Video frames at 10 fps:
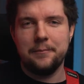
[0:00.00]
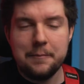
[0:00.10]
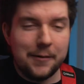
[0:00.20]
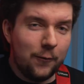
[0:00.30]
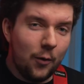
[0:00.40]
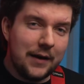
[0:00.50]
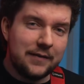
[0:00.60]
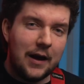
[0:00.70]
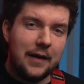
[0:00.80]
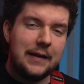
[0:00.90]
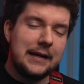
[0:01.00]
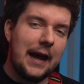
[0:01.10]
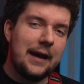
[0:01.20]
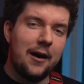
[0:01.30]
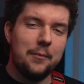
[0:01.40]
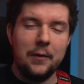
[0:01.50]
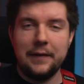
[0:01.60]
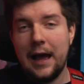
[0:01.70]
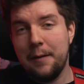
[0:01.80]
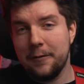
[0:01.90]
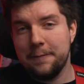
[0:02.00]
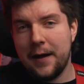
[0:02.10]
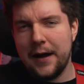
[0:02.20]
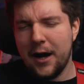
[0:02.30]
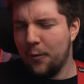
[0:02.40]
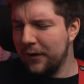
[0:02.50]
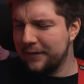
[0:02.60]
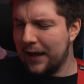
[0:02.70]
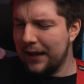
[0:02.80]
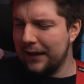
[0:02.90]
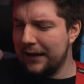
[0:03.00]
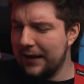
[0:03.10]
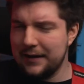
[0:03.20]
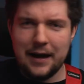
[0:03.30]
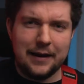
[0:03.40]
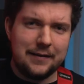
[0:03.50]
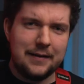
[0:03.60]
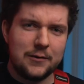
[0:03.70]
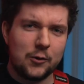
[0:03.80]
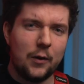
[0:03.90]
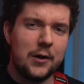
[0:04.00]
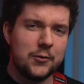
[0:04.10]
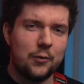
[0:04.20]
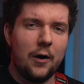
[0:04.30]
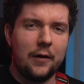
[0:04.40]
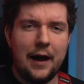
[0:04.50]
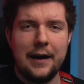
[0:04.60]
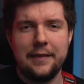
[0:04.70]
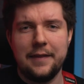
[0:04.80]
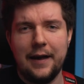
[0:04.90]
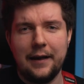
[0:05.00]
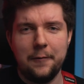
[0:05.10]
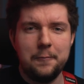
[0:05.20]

Before I turn the gain up on the amplifier, I want to dial in a 90s grunge rock kind of thing.